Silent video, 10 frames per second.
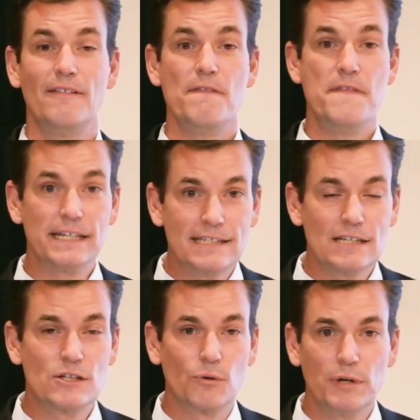This
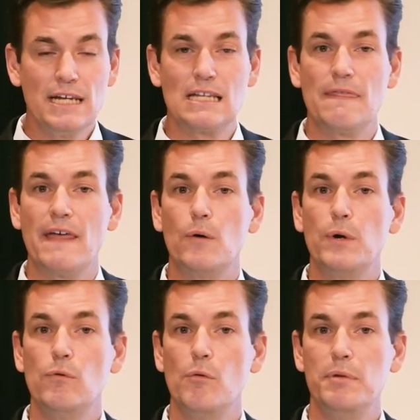is the reason that
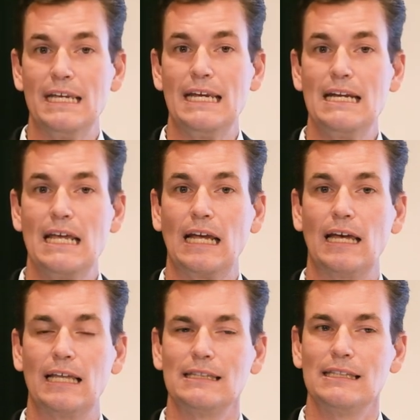we will be eating,
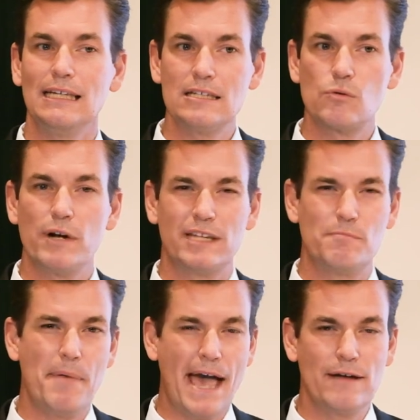at least when it's
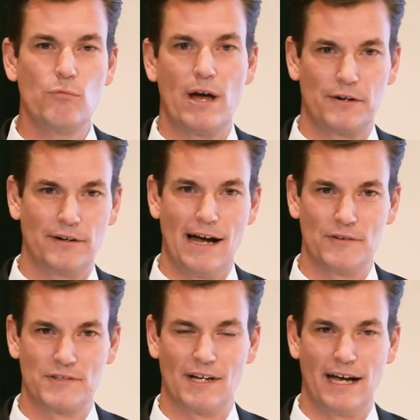bad weather
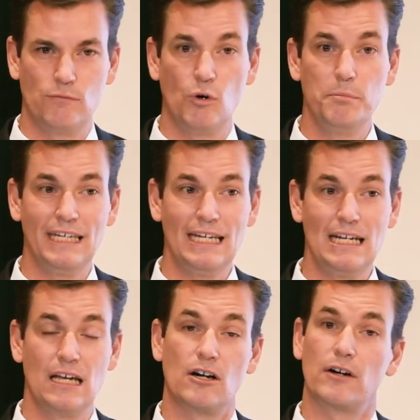outside, we'll be
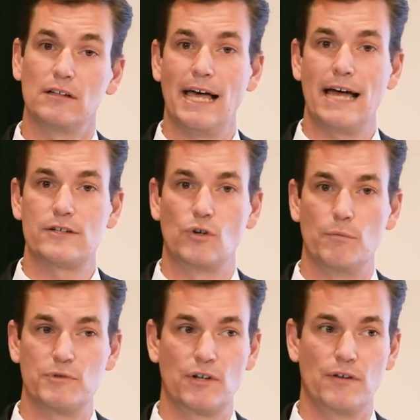eating in our
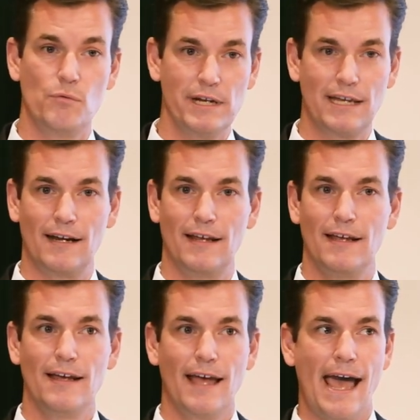classrooms so that we can
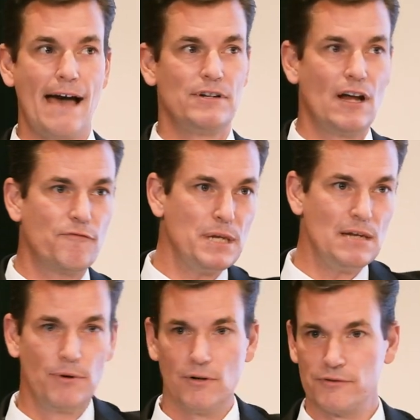have enough
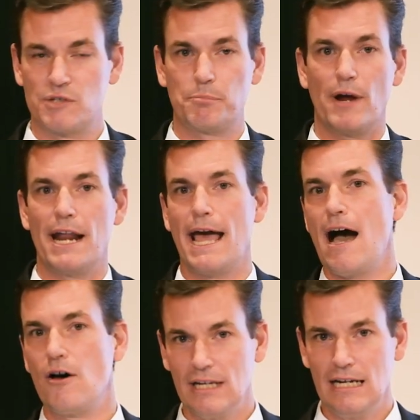people spread
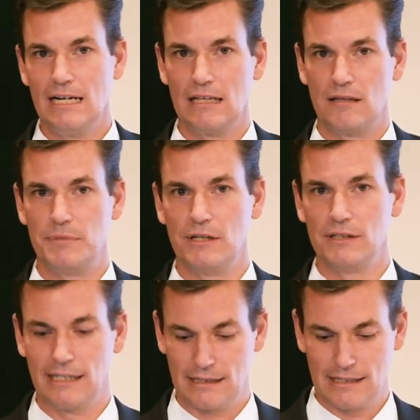out eating in the
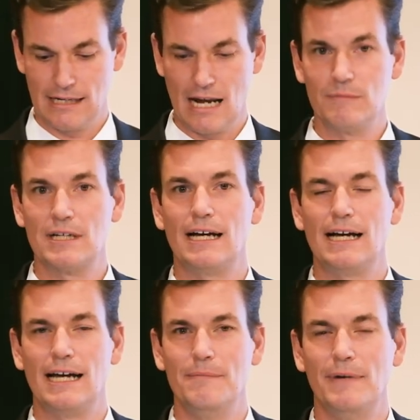building at the same
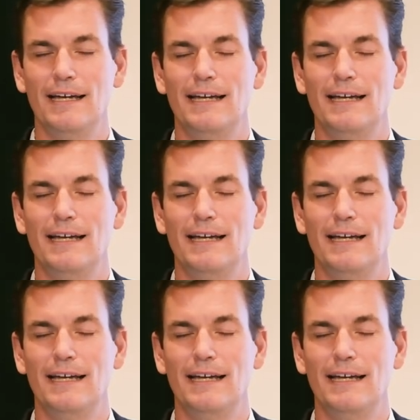time